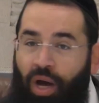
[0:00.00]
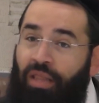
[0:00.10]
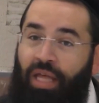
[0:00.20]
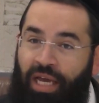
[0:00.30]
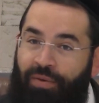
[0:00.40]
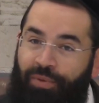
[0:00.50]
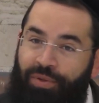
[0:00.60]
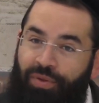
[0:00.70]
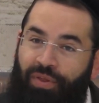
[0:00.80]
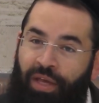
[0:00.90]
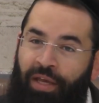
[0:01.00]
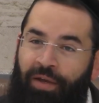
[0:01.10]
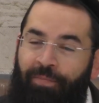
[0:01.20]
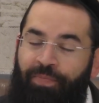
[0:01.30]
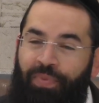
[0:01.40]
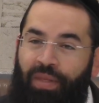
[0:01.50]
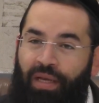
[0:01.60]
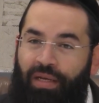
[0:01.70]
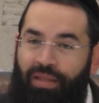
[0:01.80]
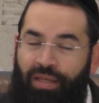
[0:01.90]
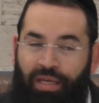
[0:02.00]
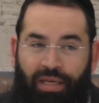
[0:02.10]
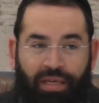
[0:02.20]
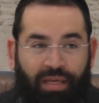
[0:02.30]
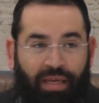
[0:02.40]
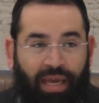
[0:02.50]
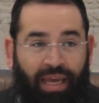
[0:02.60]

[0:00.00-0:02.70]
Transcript: unlike what you think, the